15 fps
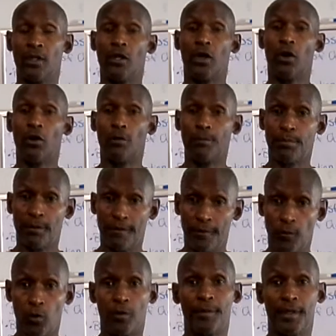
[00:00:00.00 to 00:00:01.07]
Our
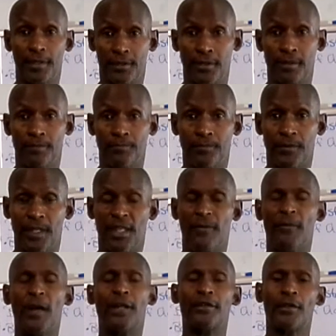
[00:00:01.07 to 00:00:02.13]
performance. In
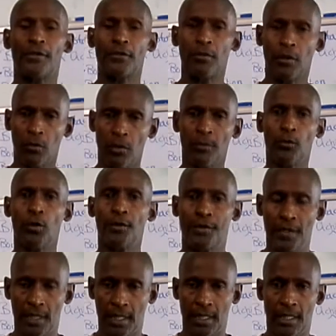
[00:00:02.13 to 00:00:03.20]
fact, I'll throw in one more
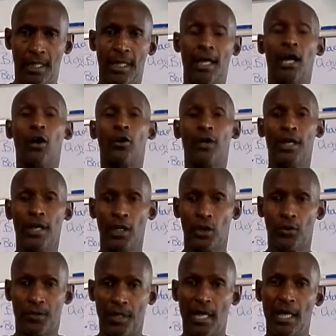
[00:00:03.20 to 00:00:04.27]
thing, our
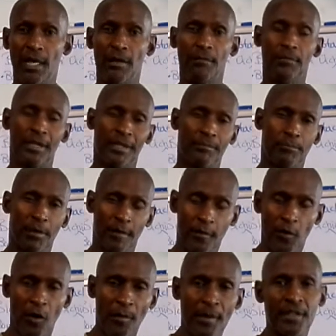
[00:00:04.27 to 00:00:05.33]
health. But
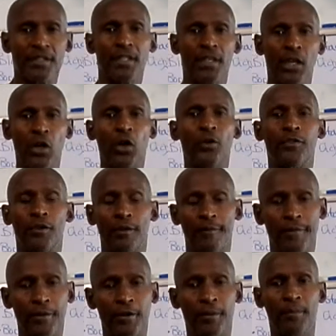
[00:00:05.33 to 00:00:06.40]
performance and health are
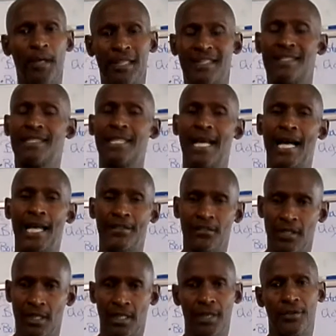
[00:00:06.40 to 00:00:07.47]
very much tied
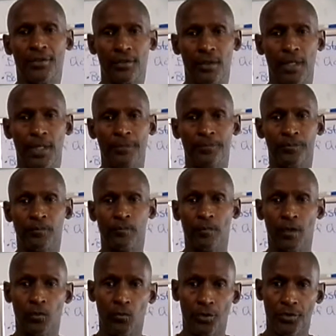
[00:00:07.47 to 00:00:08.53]
together.
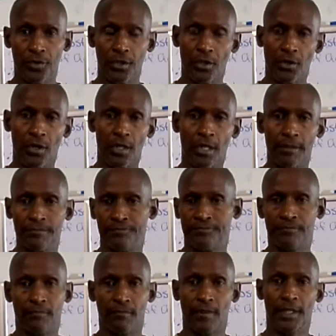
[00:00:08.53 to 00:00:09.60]
Whether you're
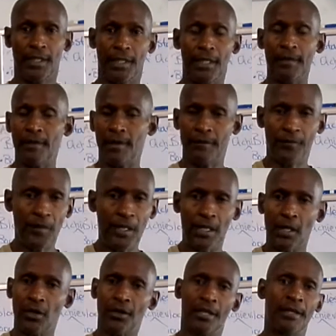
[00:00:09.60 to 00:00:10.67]
an
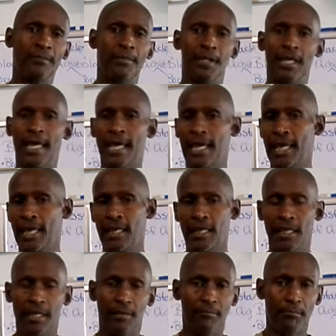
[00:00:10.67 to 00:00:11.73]
NFL,
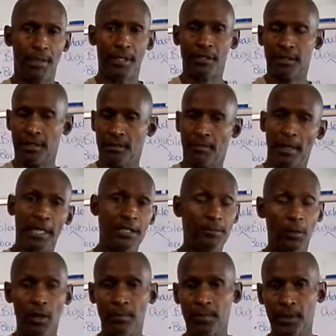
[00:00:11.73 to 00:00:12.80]
NBA, Major League
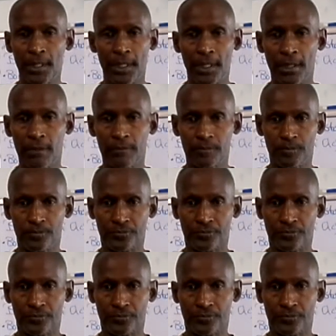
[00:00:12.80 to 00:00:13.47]
Baseball player,